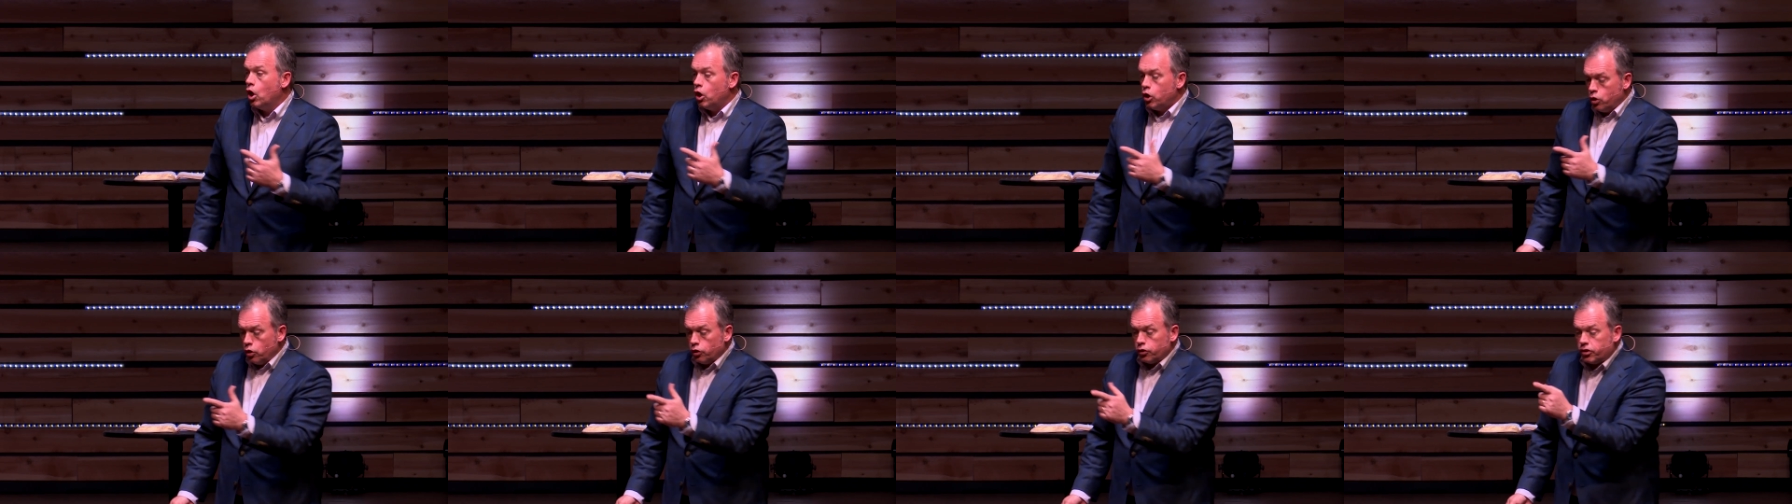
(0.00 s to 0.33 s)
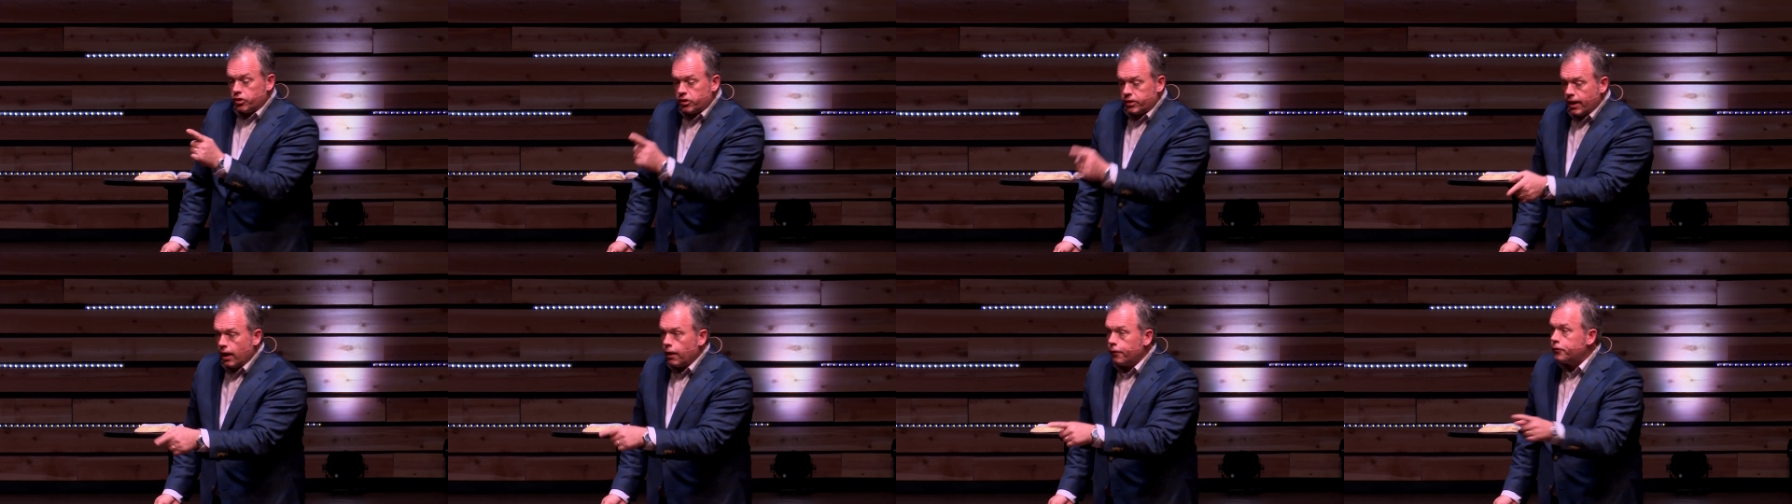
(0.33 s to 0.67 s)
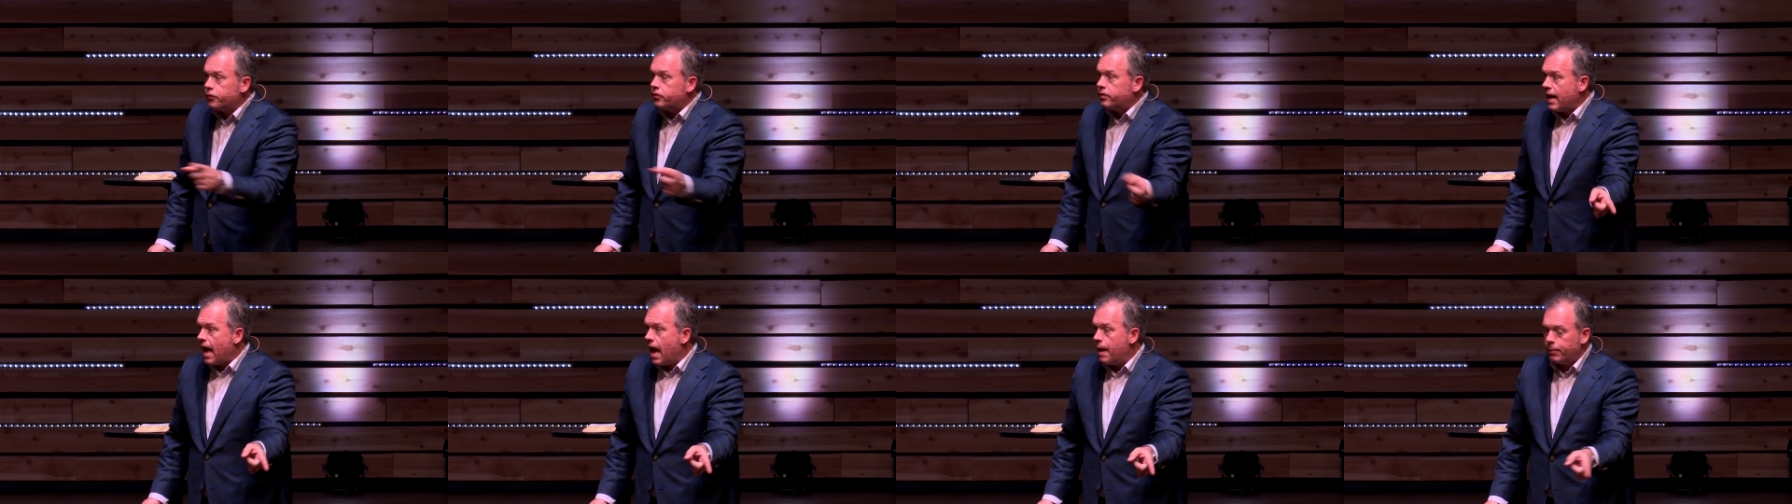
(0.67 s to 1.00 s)
you're self
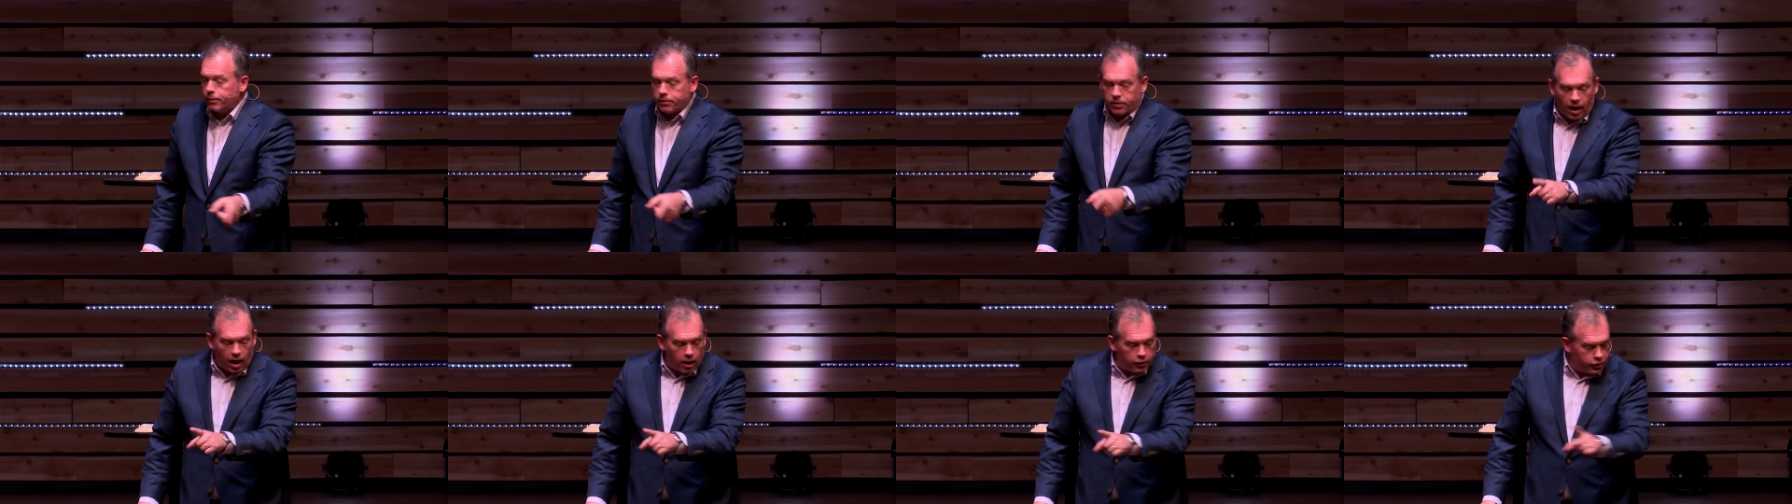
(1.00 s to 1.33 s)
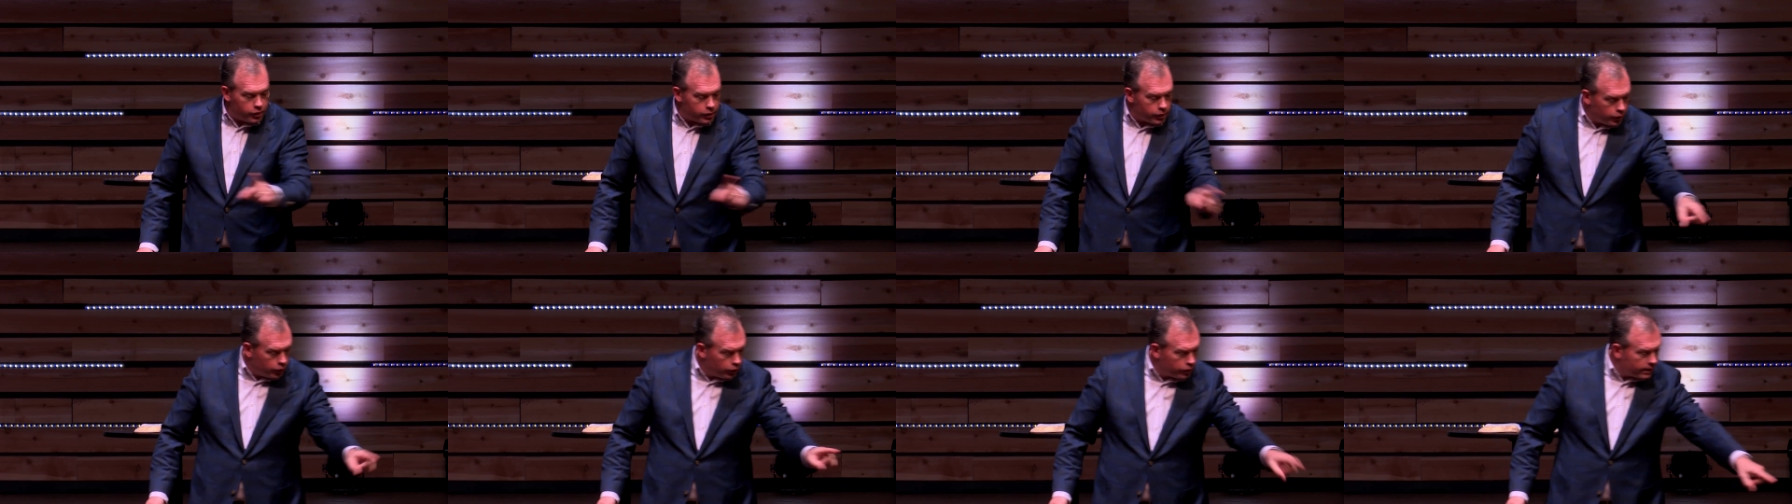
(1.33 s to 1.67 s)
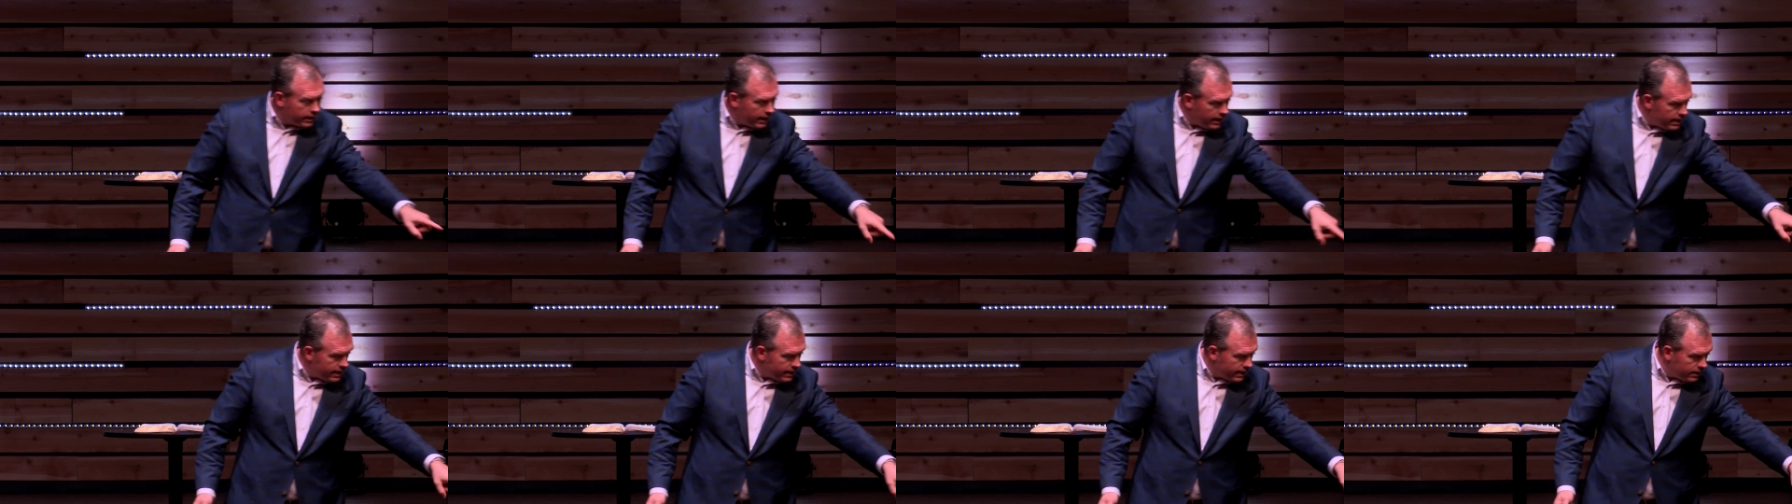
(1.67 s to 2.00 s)
sabotaging. You're
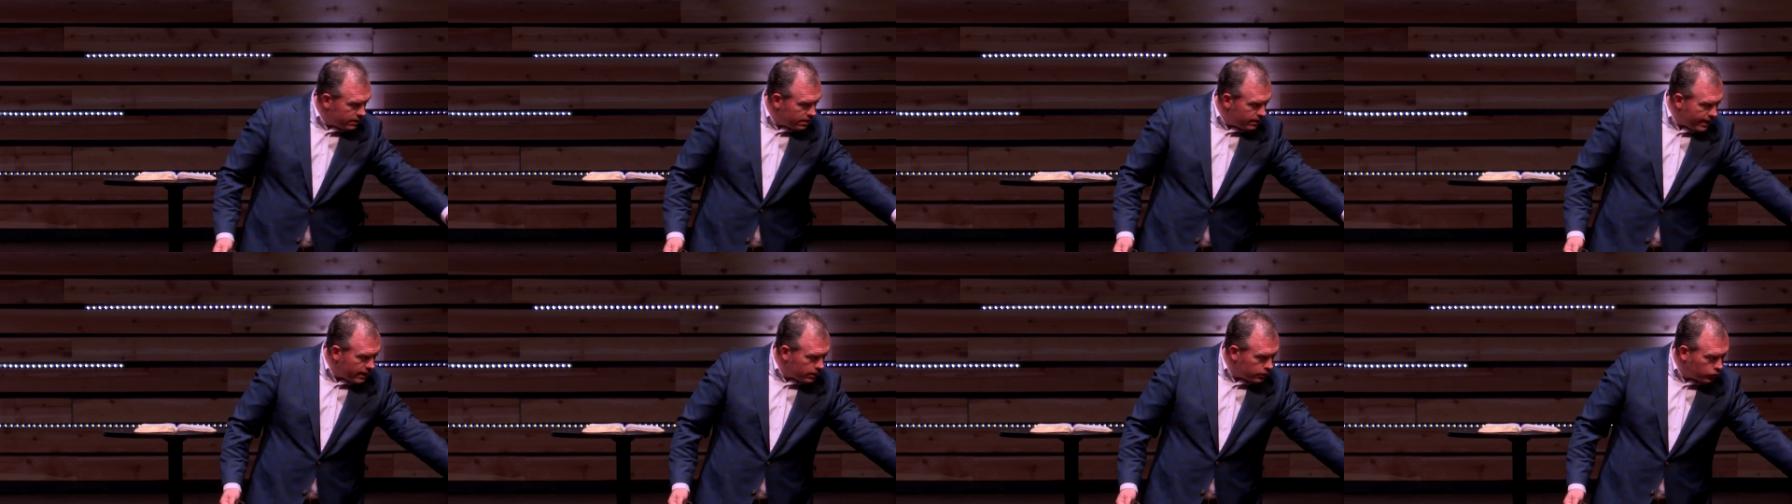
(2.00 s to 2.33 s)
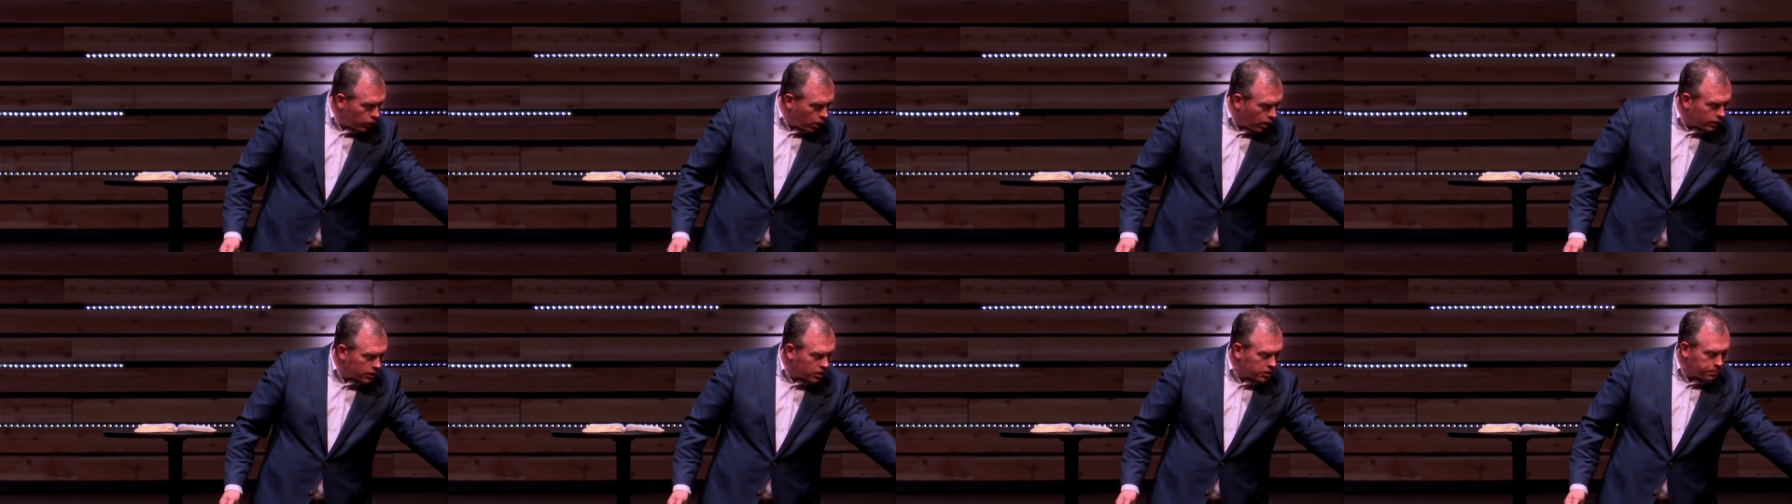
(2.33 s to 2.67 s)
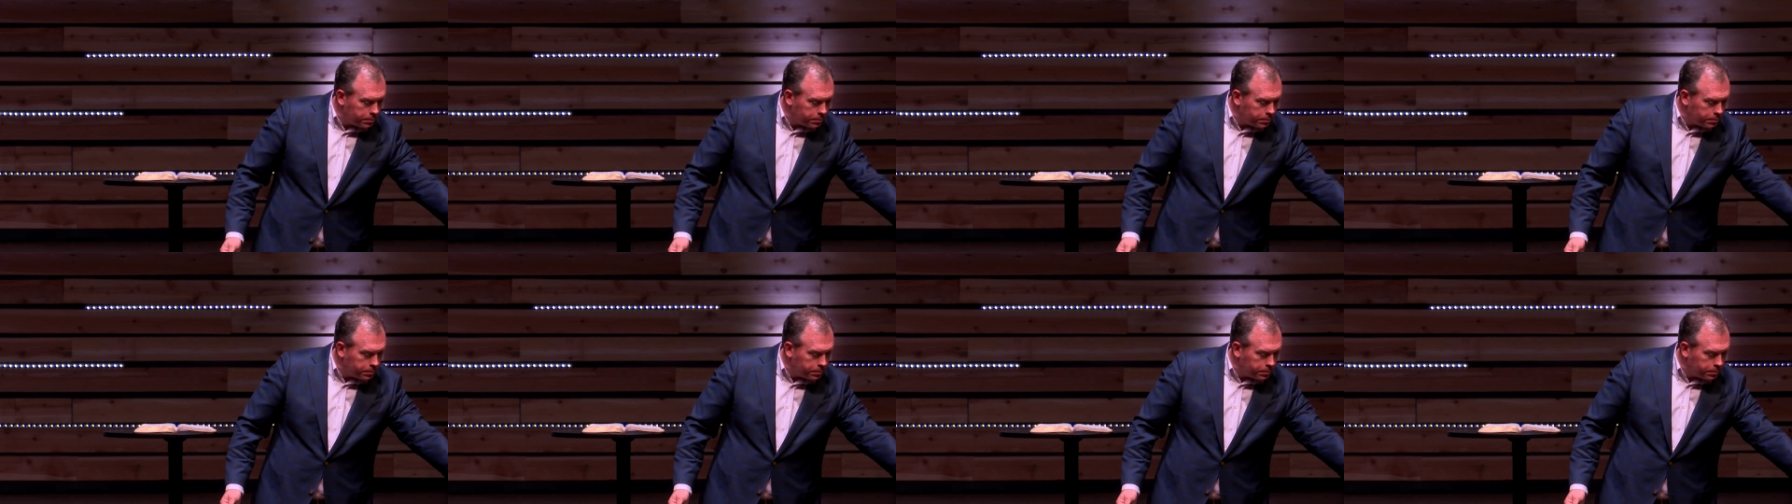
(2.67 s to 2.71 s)
getting into that dark